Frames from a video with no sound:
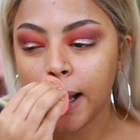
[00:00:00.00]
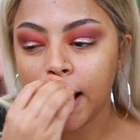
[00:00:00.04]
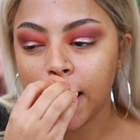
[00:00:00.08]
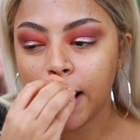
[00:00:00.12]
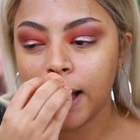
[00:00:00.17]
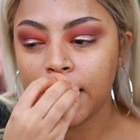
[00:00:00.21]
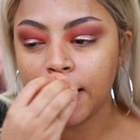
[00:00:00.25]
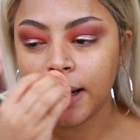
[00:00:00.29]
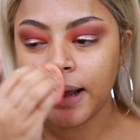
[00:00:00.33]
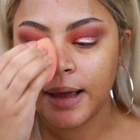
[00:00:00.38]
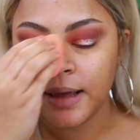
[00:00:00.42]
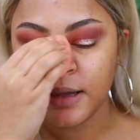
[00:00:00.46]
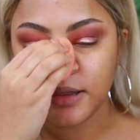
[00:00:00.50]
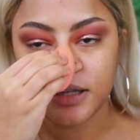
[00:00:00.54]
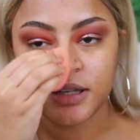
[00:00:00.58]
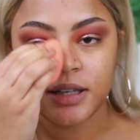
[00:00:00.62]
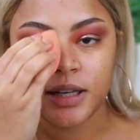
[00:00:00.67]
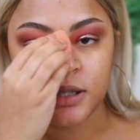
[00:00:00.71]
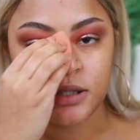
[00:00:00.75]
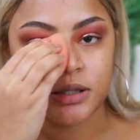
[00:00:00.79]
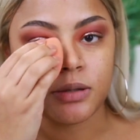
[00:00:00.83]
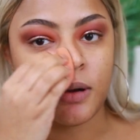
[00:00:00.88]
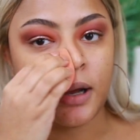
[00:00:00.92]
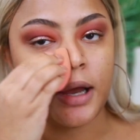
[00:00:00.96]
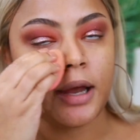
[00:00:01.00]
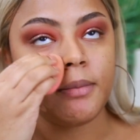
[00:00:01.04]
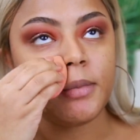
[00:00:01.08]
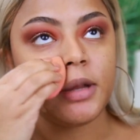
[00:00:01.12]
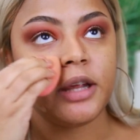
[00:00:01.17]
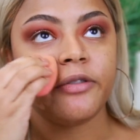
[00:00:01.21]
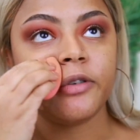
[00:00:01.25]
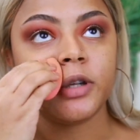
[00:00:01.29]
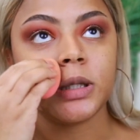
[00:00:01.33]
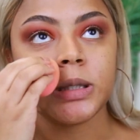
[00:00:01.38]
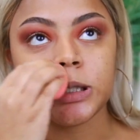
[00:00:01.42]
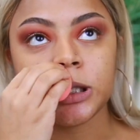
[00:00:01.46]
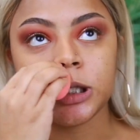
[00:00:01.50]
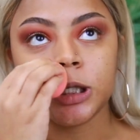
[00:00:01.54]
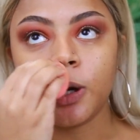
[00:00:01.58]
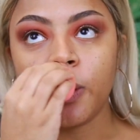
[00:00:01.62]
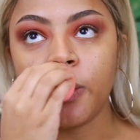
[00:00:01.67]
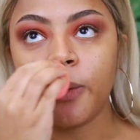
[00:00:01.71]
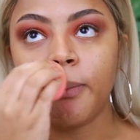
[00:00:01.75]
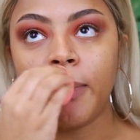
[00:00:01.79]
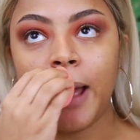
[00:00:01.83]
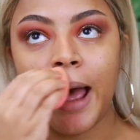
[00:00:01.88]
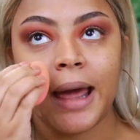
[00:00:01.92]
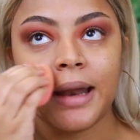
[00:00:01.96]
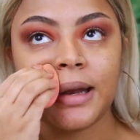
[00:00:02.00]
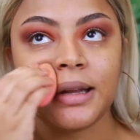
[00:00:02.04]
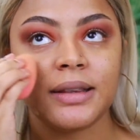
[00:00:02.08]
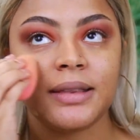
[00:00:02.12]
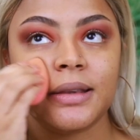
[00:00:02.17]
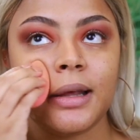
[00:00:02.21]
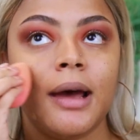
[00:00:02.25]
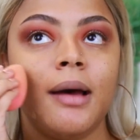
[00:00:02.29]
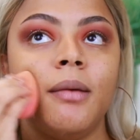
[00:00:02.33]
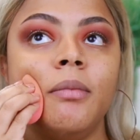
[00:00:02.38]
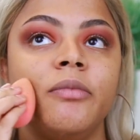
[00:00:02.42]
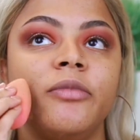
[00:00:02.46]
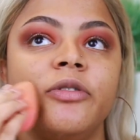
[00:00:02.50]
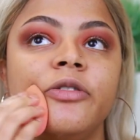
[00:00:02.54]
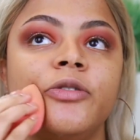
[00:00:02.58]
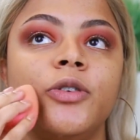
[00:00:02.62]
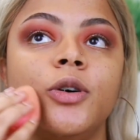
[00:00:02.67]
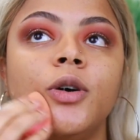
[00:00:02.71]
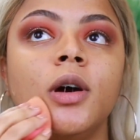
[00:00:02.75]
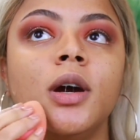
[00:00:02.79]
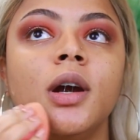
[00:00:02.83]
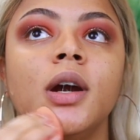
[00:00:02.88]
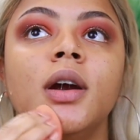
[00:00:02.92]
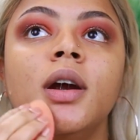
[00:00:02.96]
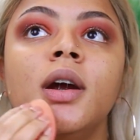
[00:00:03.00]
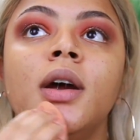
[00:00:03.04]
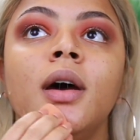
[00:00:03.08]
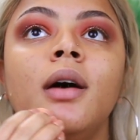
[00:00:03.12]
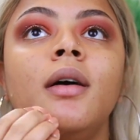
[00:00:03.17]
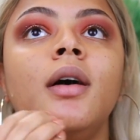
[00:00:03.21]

And I think that's why I'm even so mad at them for